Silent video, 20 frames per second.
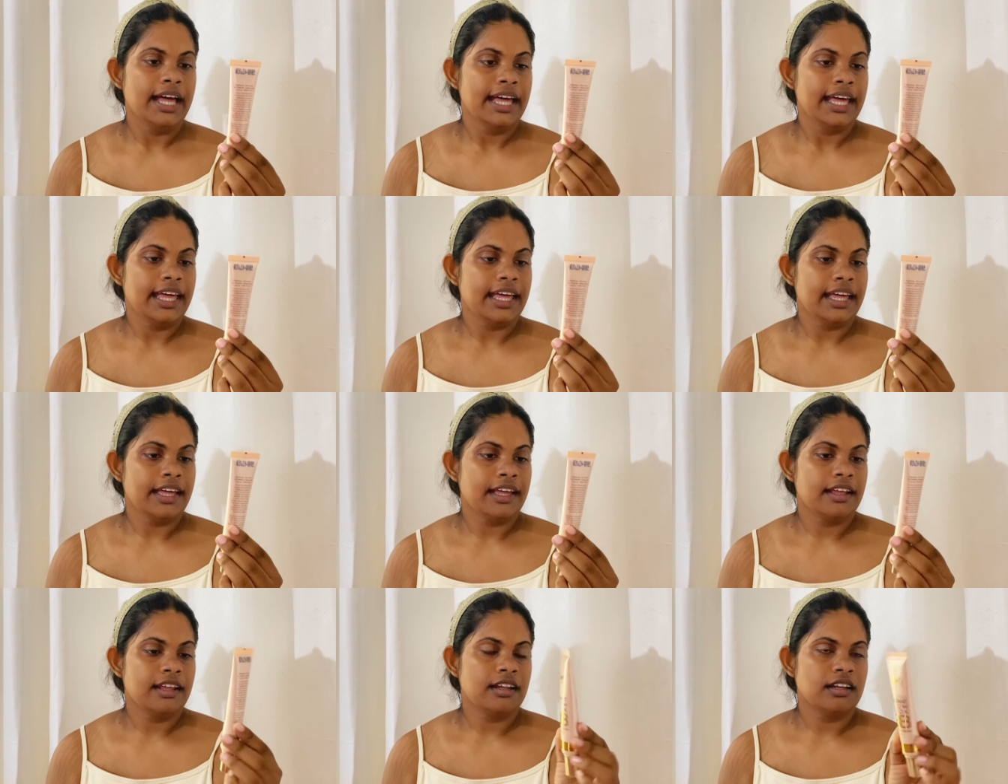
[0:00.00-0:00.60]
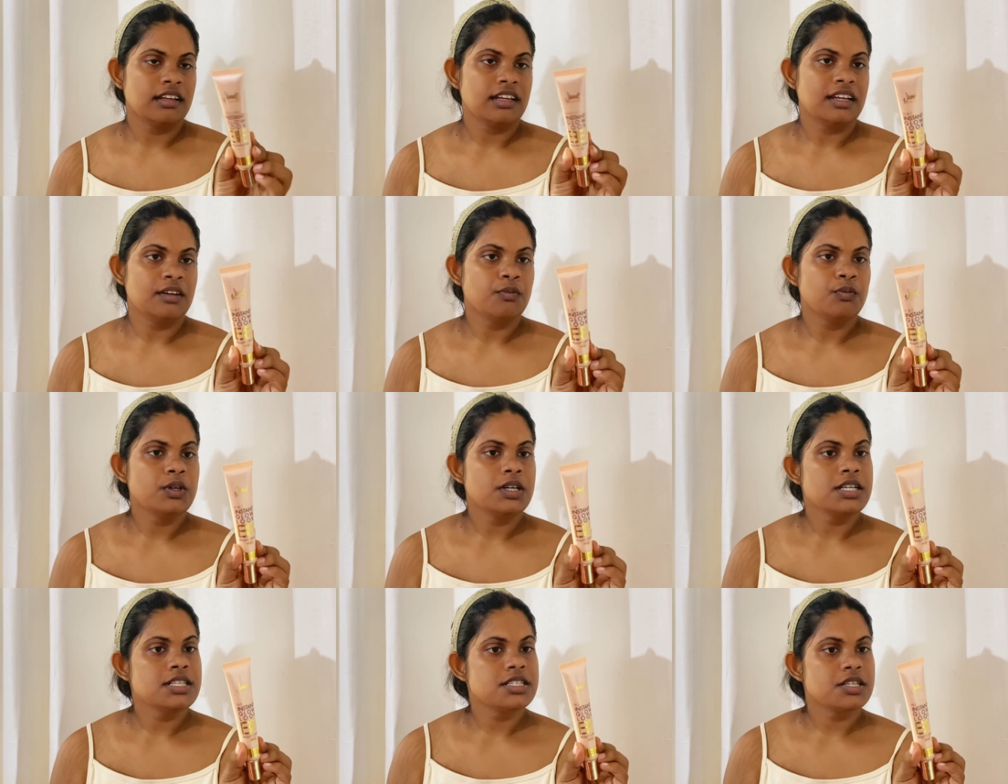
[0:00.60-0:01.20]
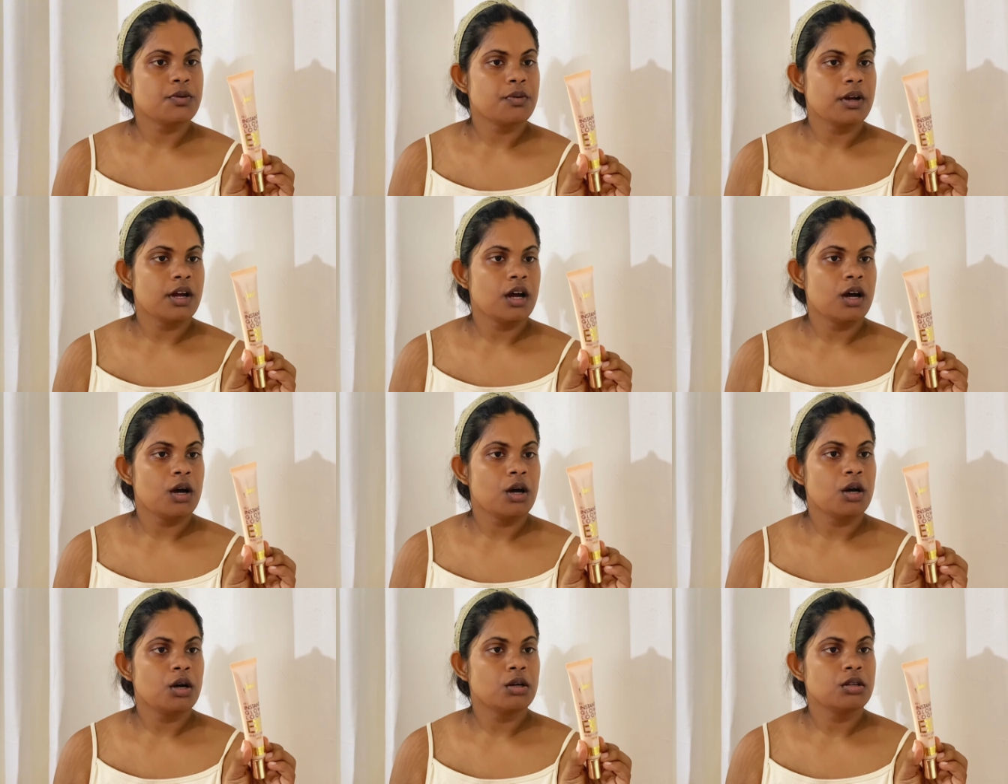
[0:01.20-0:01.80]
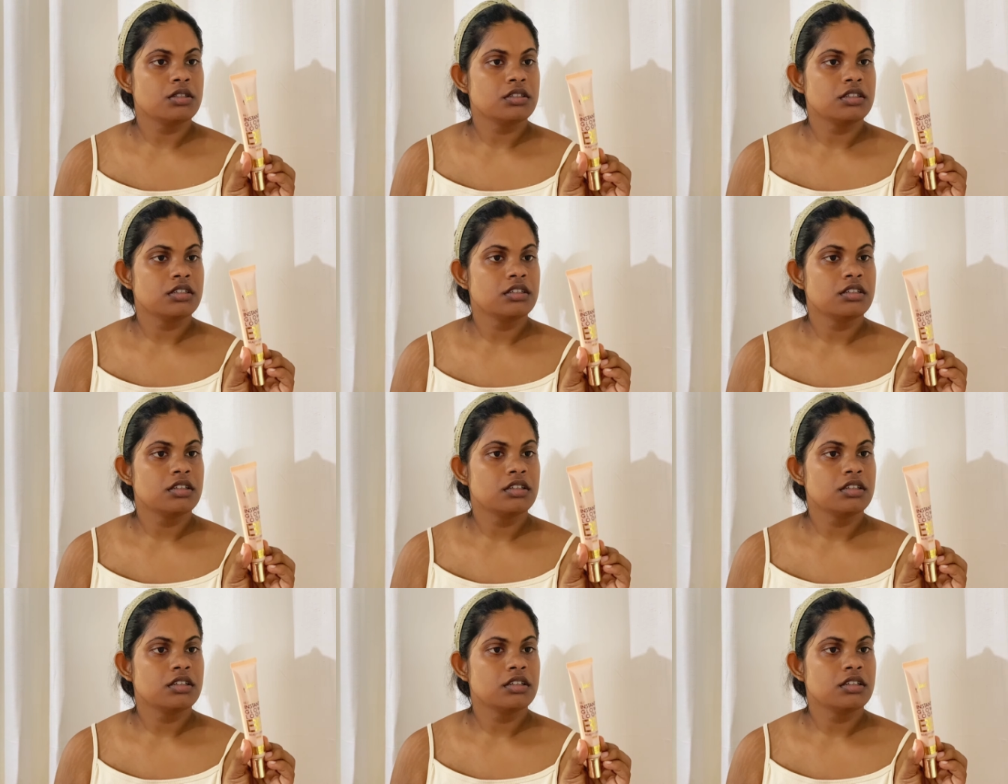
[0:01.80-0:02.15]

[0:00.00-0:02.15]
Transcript: And it was around